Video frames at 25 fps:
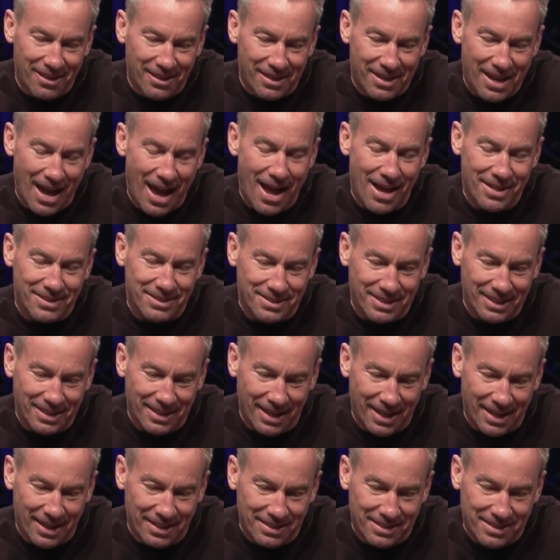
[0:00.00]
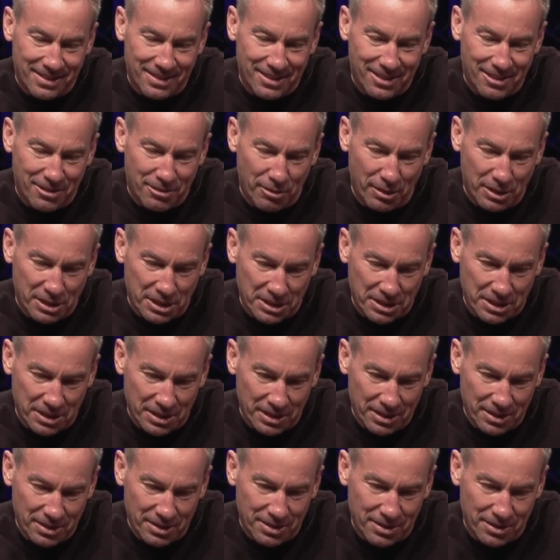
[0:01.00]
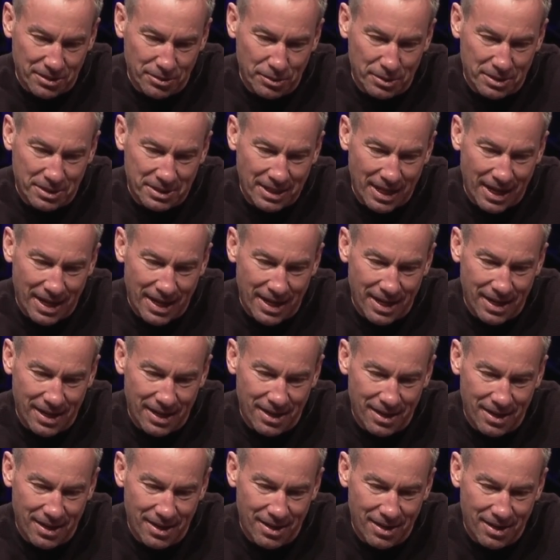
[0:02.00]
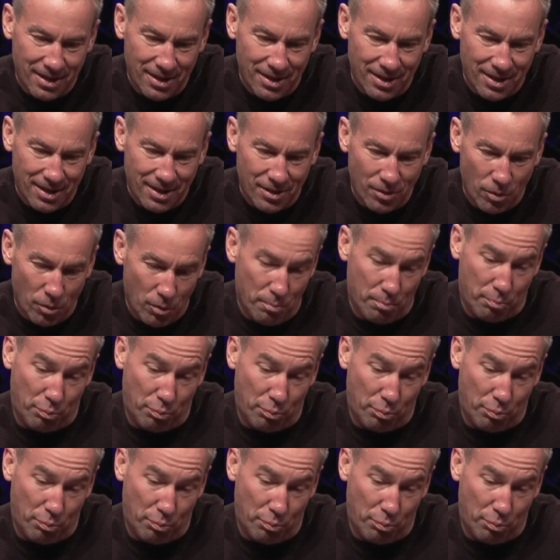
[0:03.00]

castigates Christians who